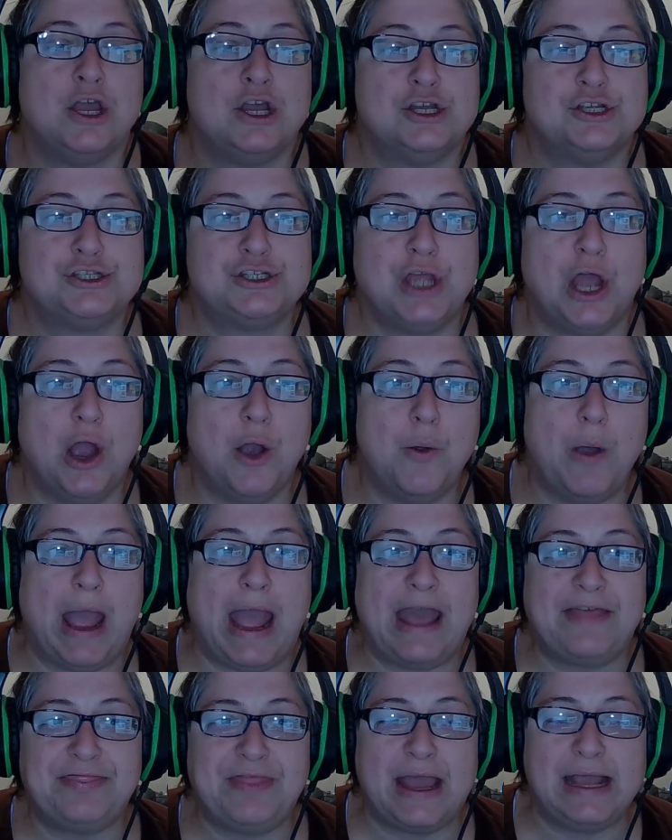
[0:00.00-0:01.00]
So
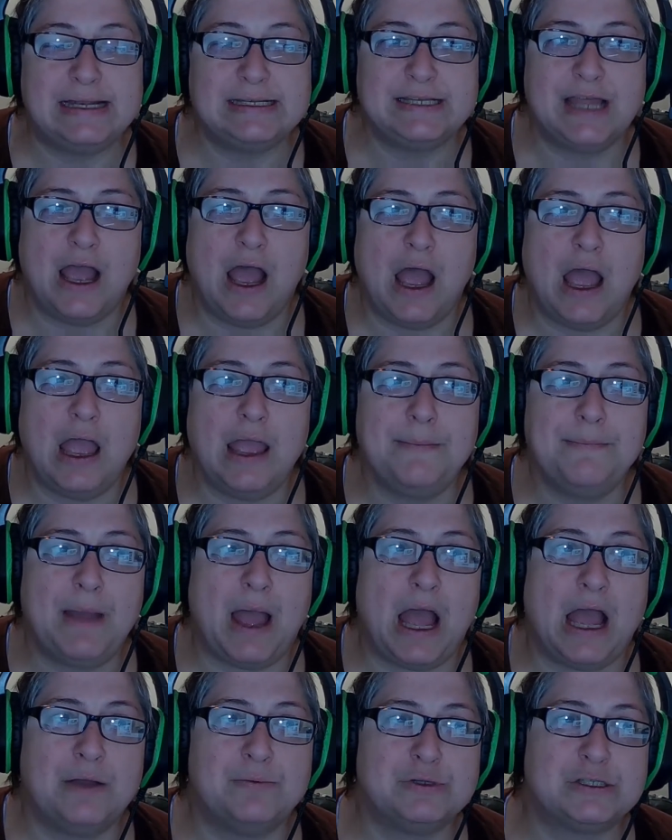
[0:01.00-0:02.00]
at that time,
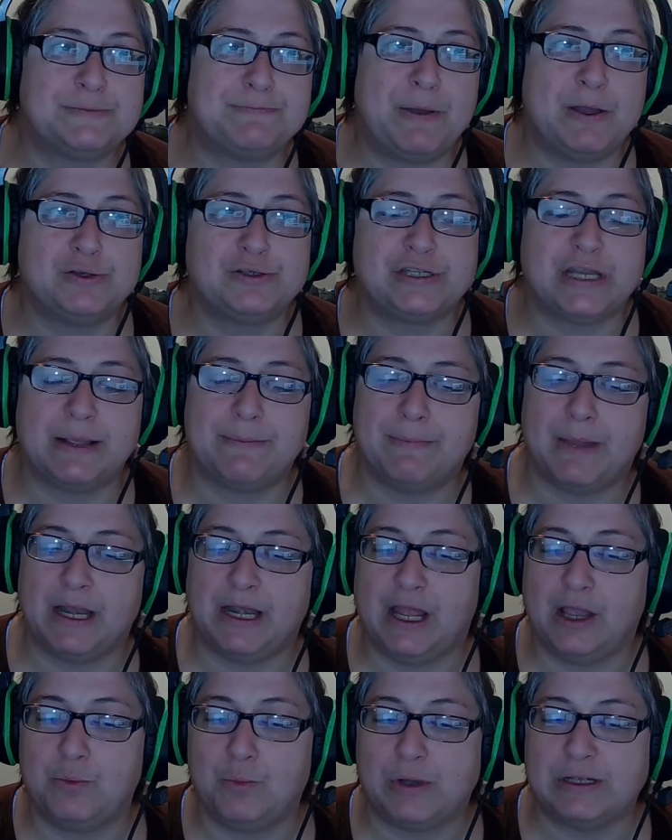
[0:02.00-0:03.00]
I was posting
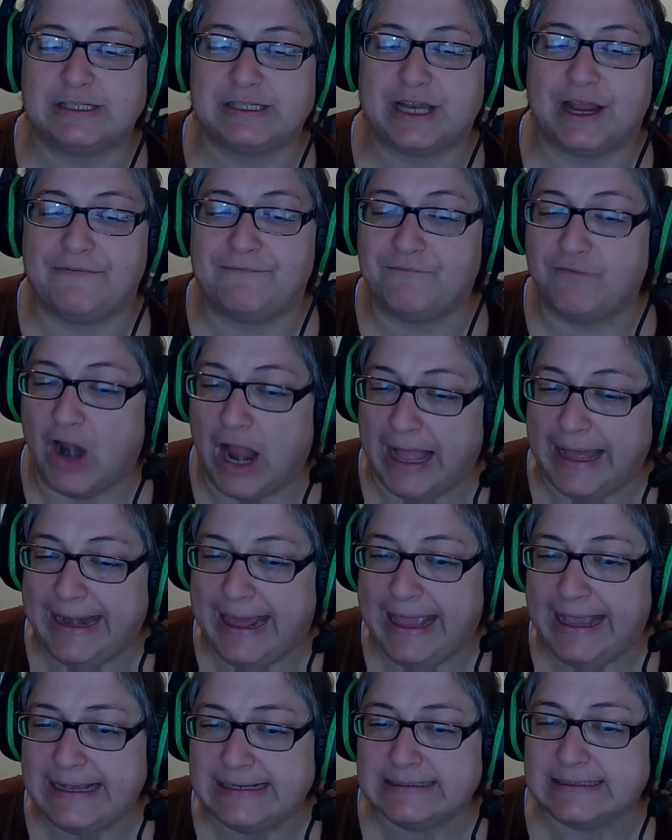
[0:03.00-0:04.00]
Monday, Wednesday,
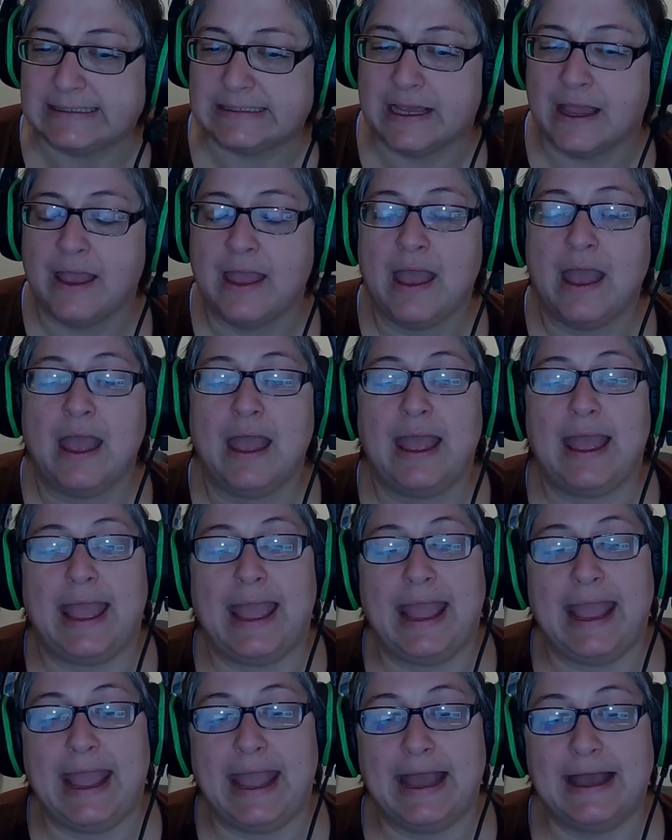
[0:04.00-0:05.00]
Fridays,
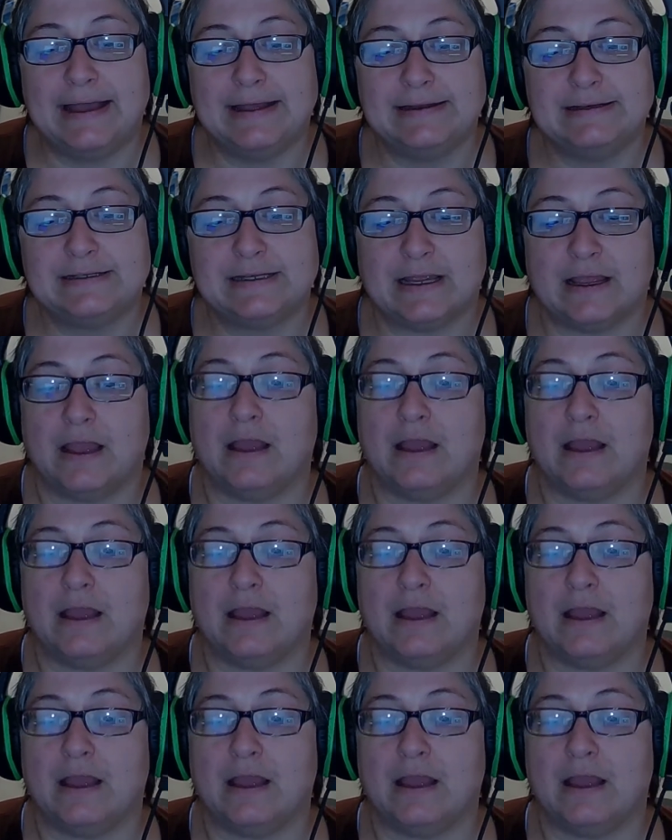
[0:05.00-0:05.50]
and